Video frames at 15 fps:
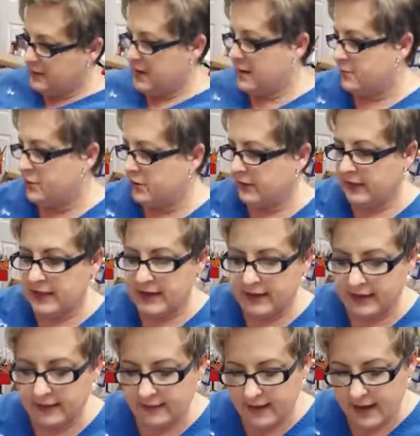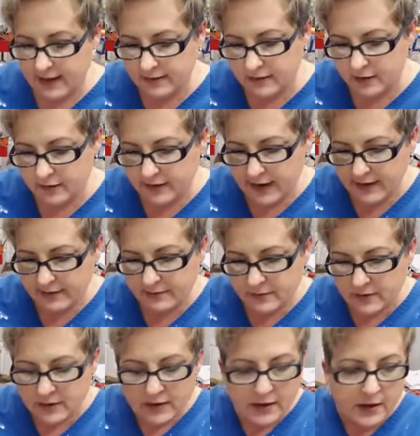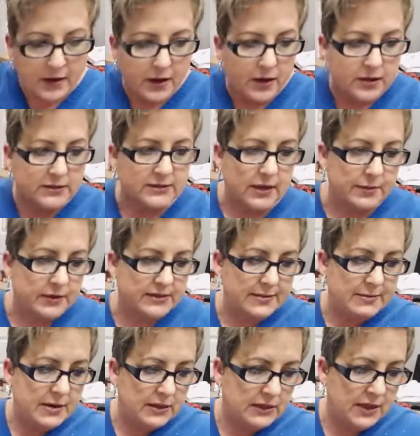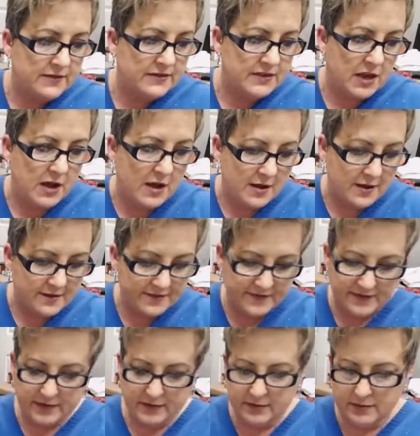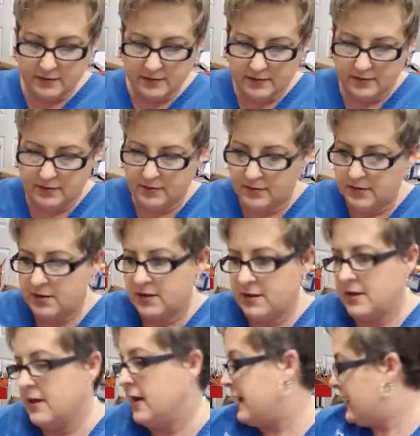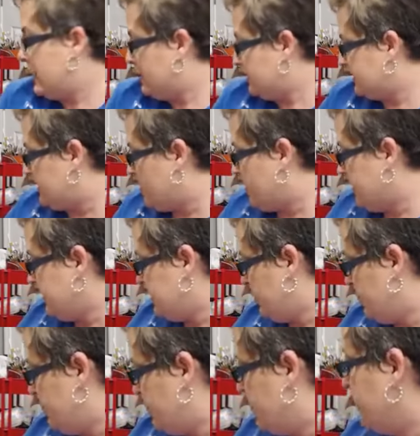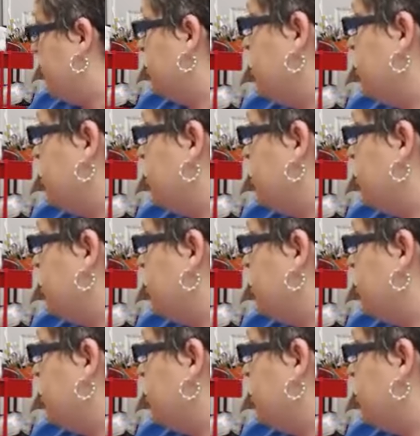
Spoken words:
I'm really liking that. Okay, so I'm going to take my gloves off, and I was going to put the